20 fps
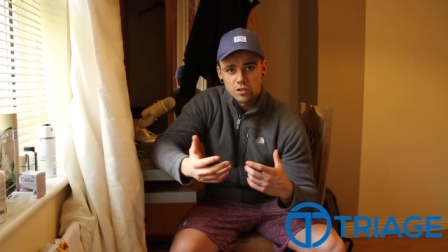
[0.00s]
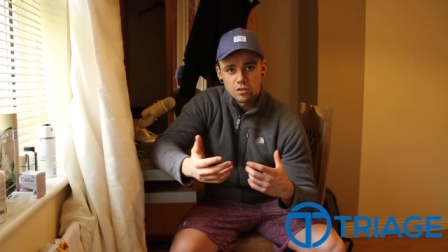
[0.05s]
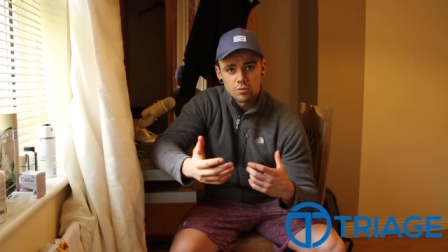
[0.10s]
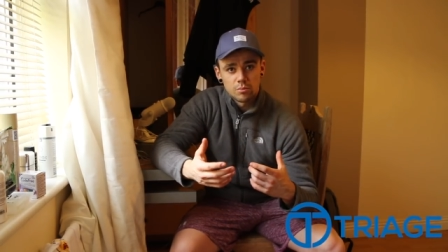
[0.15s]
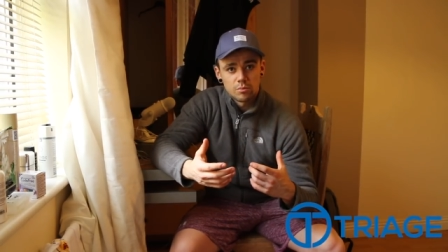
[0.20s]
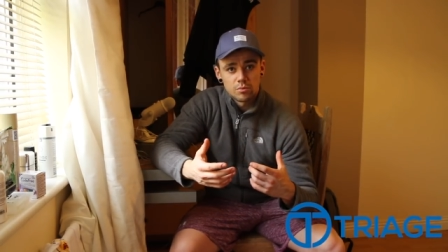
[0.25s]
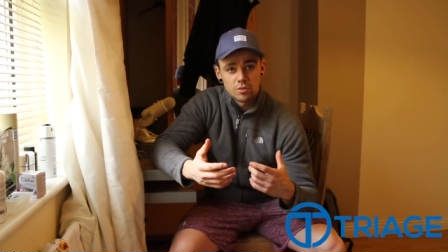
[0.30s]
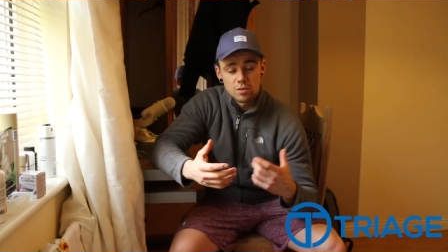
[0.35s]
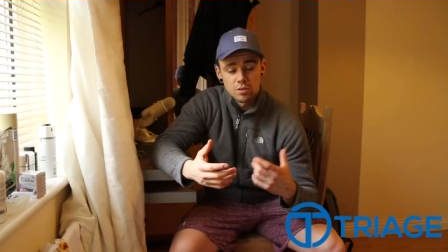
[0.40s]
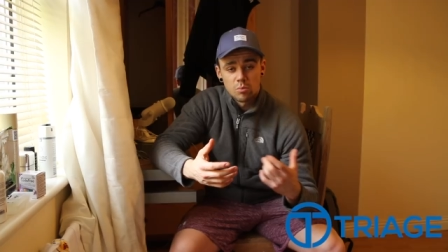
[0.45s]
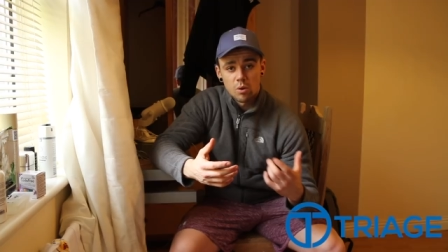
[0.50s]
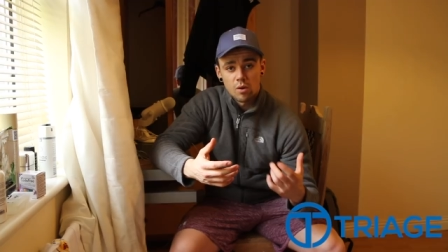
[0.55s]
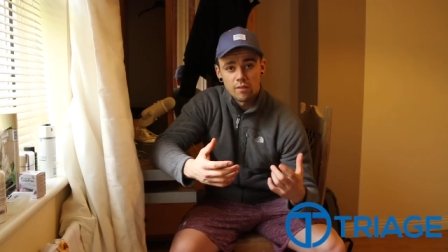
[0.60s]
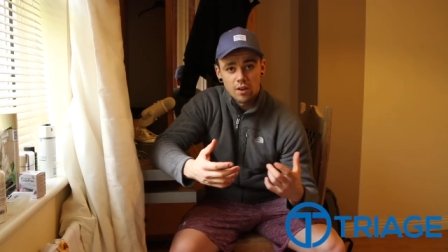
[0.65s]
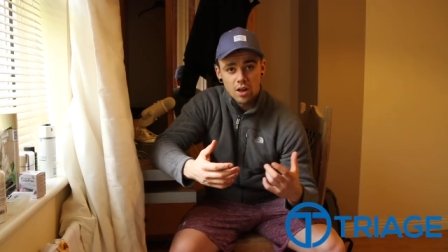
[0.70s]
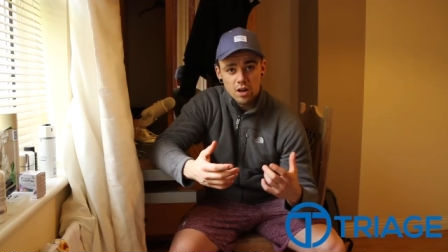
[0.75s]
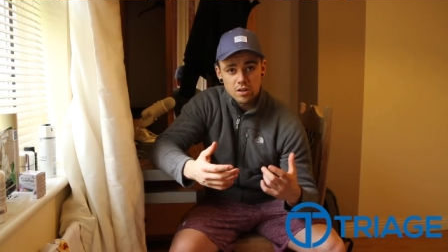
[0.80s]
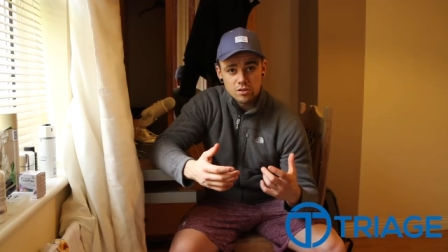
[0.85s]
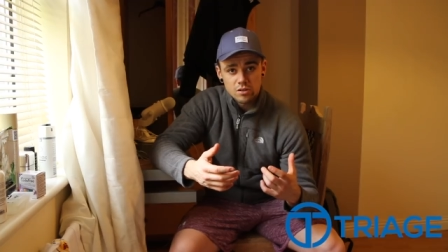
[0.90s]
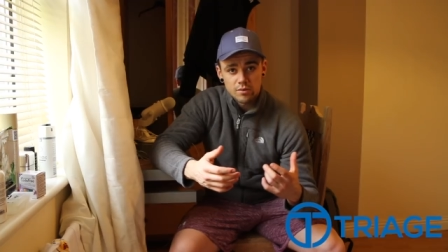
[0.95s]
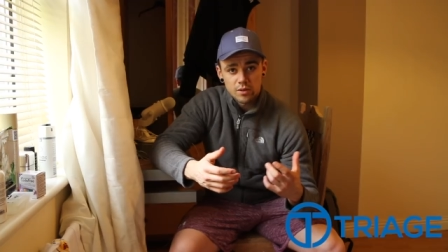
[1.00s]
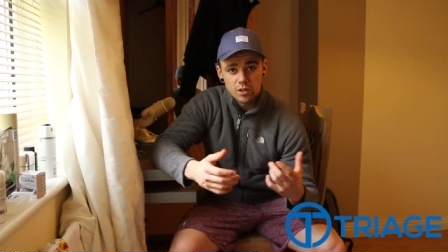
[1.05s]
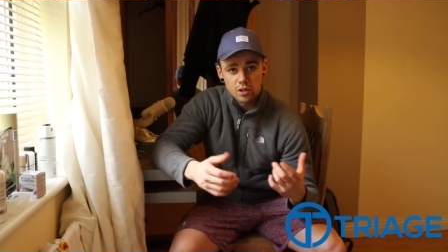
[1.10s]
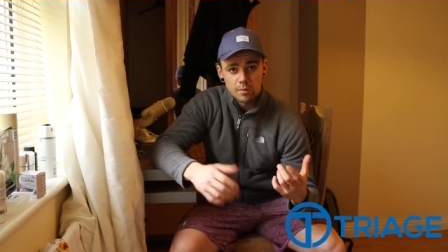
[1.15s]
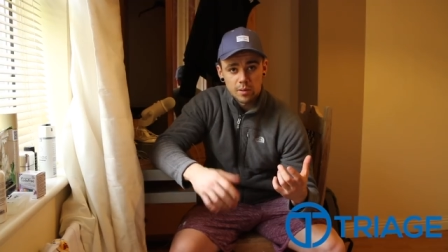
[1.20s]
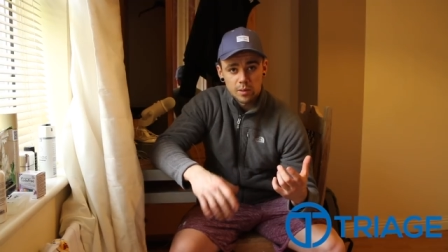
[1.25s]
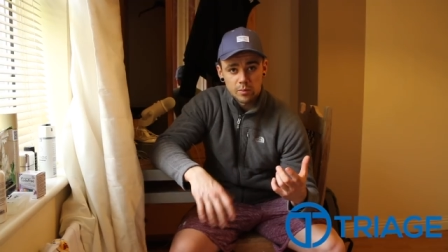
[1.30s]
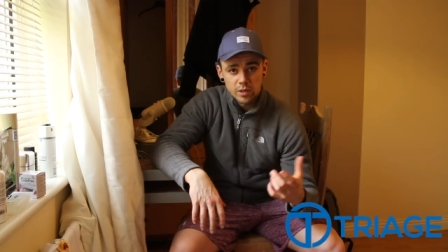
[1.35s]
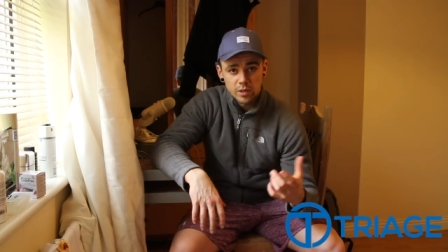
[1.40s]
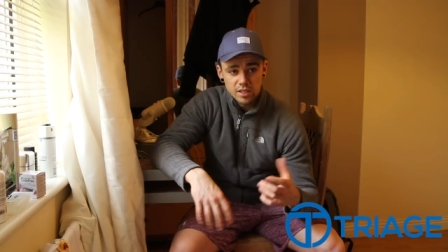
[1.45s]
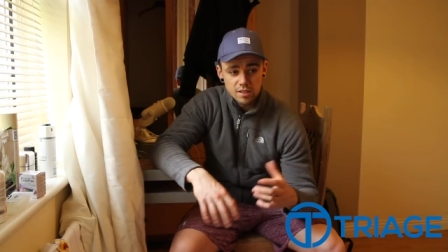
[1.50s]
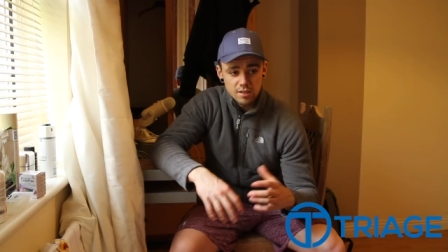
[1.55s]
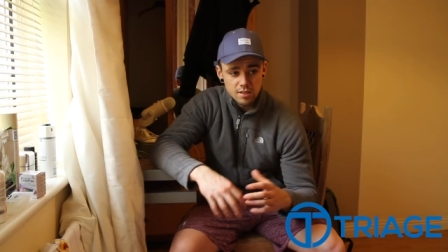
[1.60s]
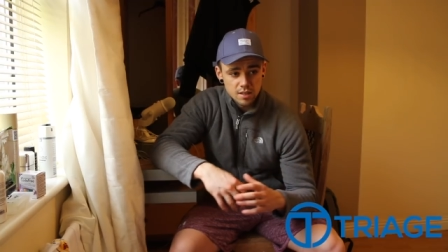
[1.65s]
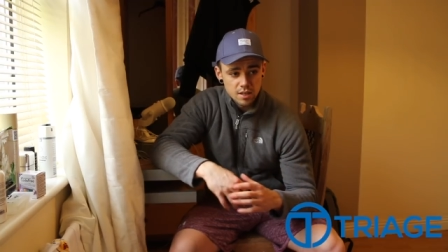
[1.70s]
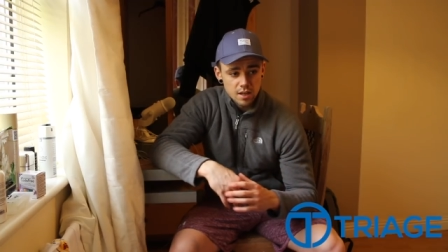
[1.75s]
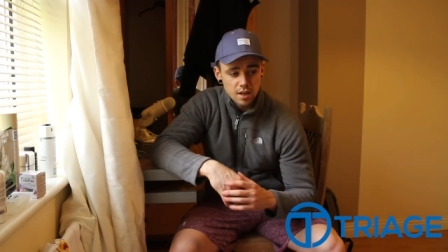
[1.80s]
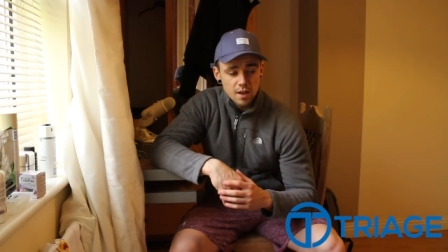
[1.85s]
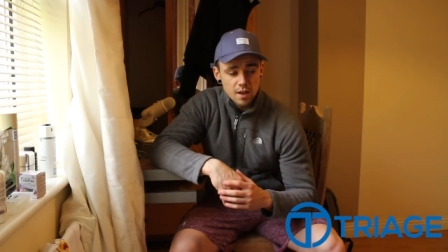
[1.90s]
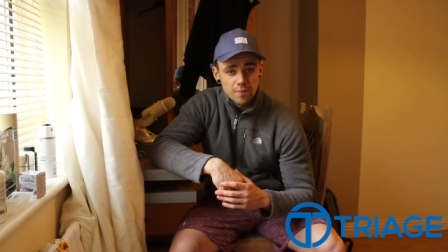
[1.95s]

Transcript: to do some more vlogs over the coming weeks